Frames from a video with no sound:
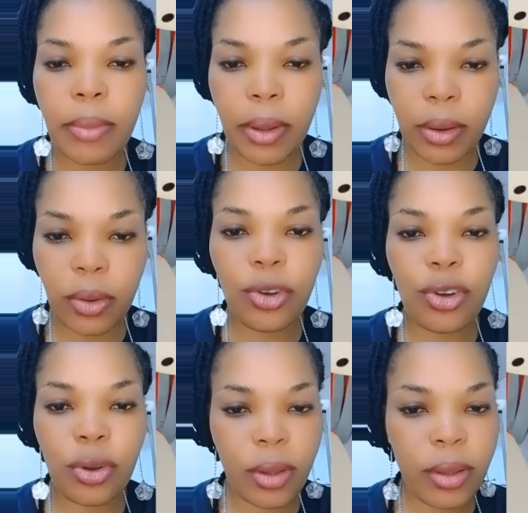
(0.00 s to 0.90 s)
cutting
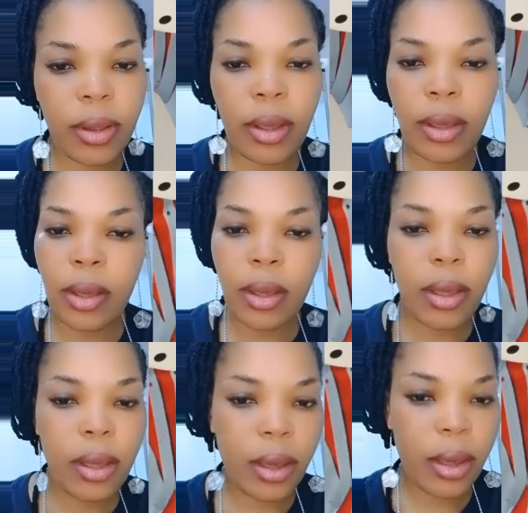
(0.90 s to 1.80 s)
out, you start
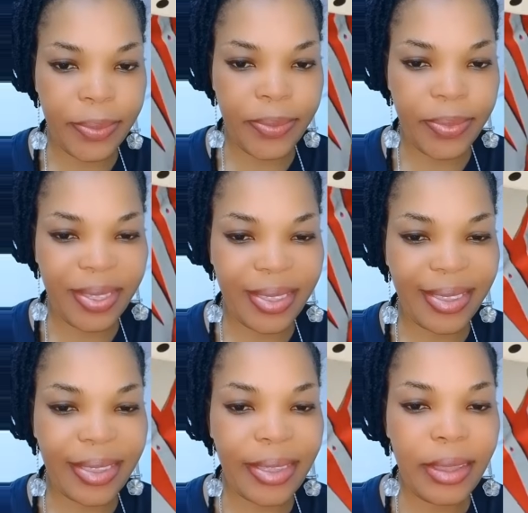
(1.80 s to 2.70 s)
picking
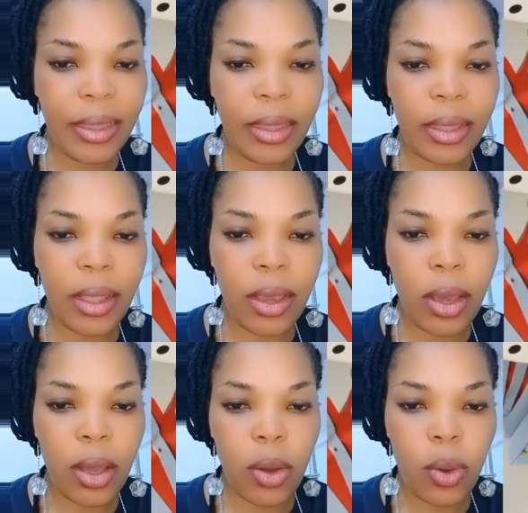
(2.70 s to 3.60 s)
each of the
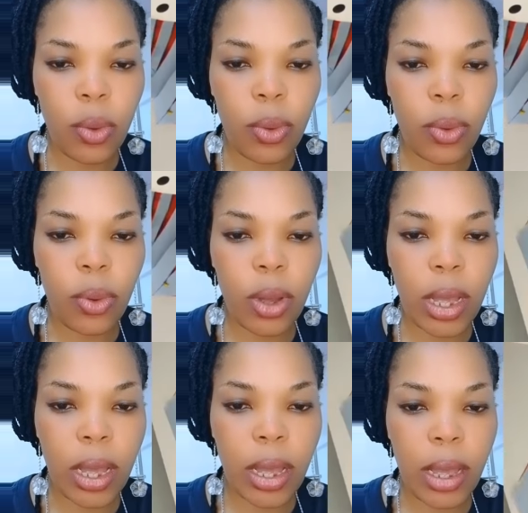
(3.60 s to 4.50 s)
slanted piece
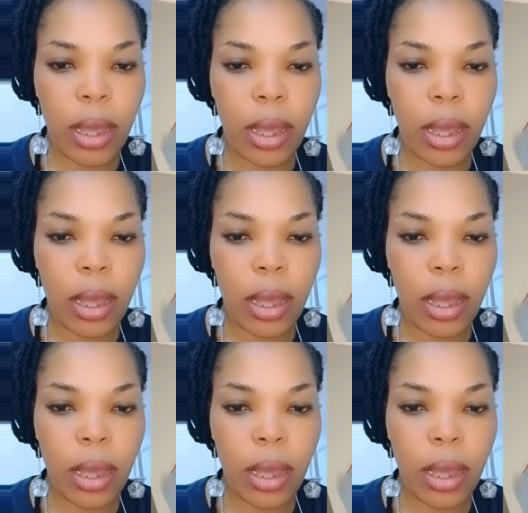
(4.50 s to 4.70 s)
together,